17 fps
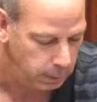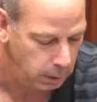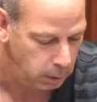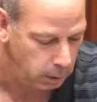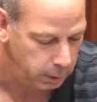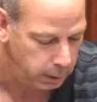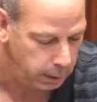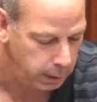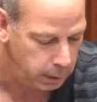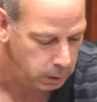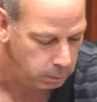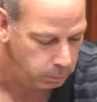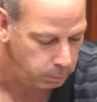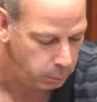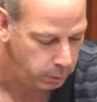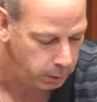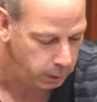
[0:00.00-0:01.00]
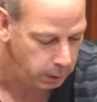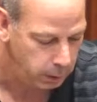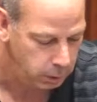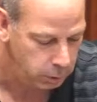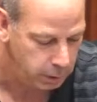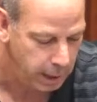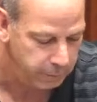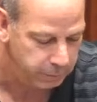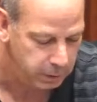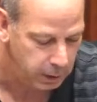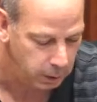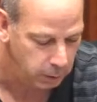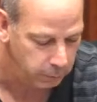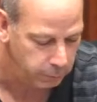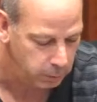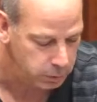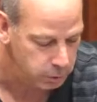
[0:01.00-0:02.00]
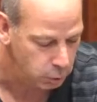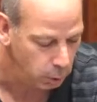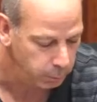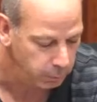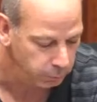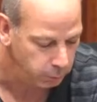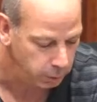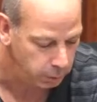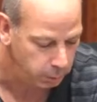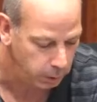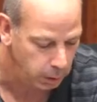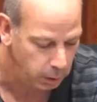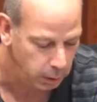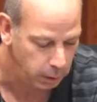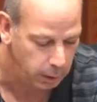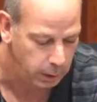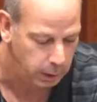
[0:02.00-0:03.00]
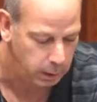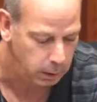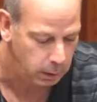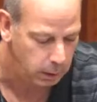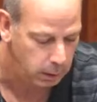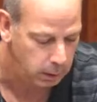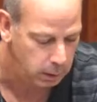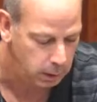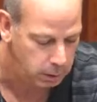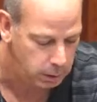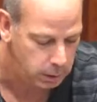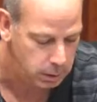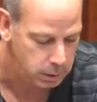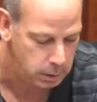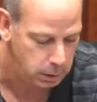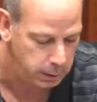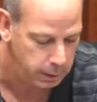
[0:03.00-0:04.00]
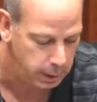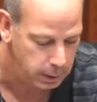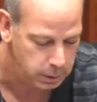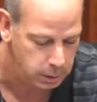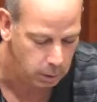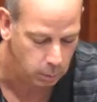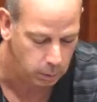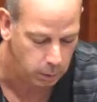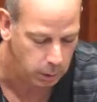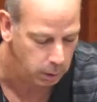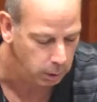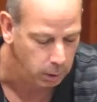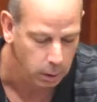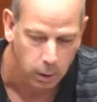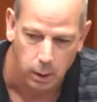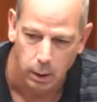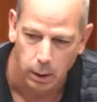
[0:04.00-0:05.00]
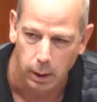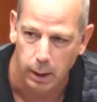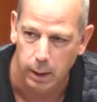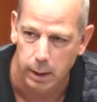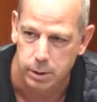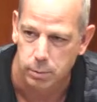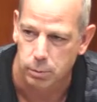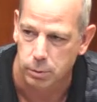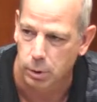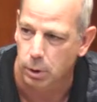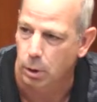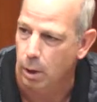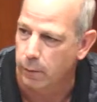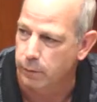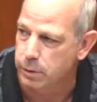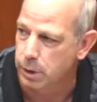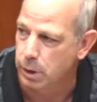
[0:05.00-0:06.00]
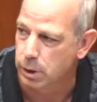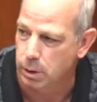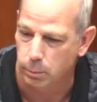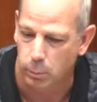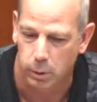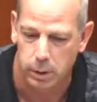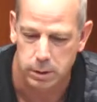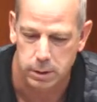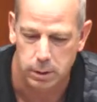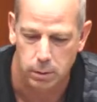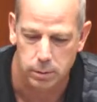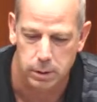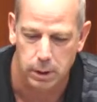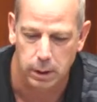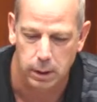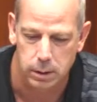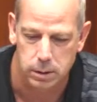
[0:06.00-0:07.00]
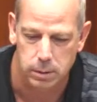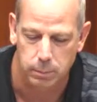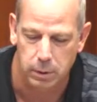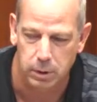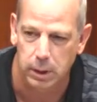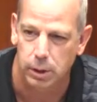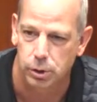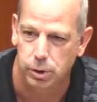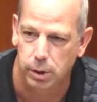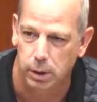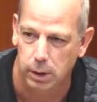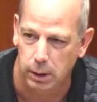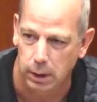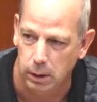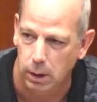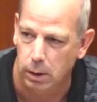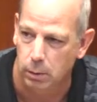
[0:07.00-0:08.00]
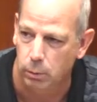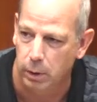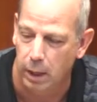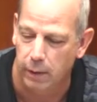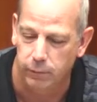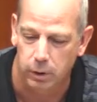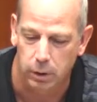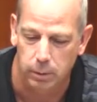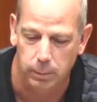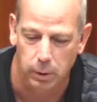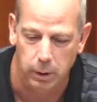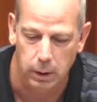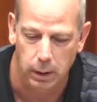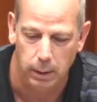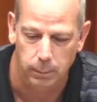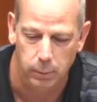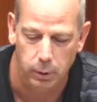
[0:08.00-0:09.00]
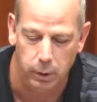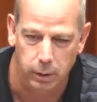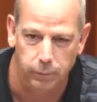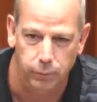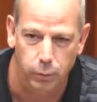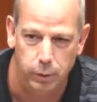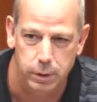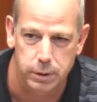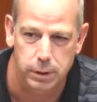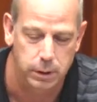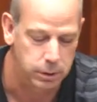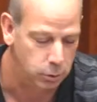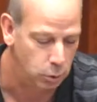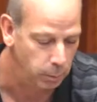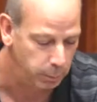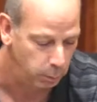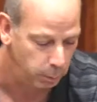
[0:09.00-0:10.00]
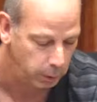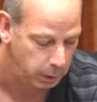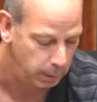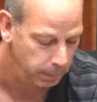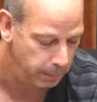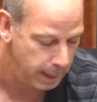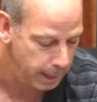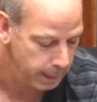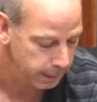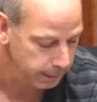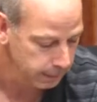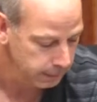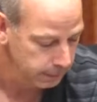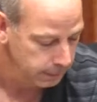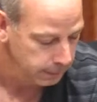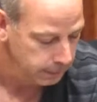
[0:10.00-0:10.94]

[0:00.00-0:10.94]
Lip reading: to be looking at putting a draft together for a scope of work regarding an indigenous liaison worker. So it was a good conversation about it. Sounds like it's potentially a need that we have in the community, and I'm looking forward to seeing the scope of work come back.